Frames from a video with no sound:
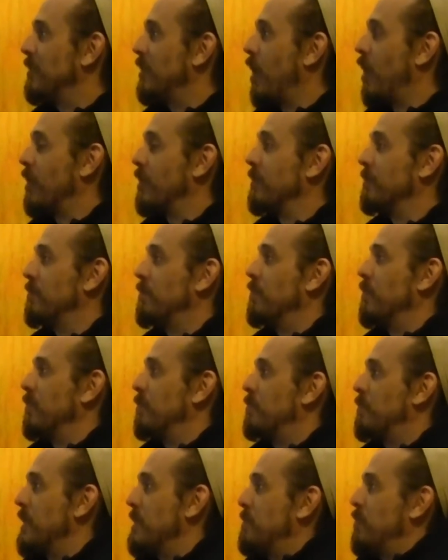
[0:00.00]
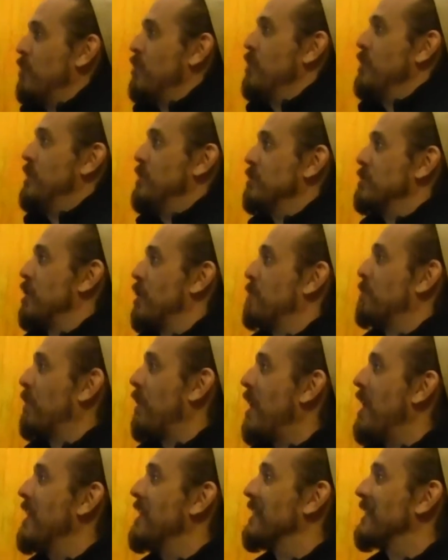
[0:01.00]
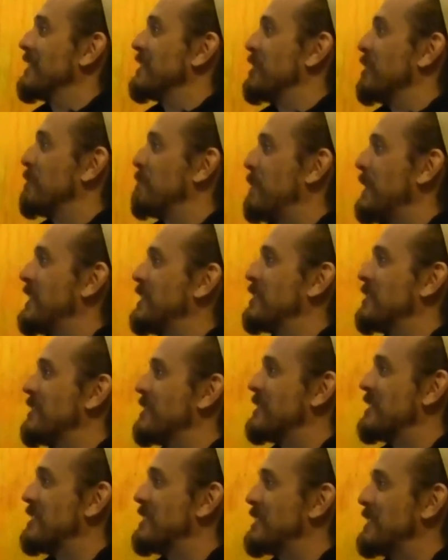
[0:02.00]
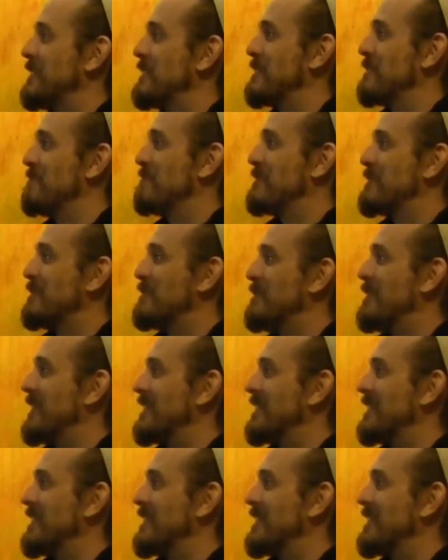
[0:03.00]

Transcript: our people who use our product, took pictures and sent them to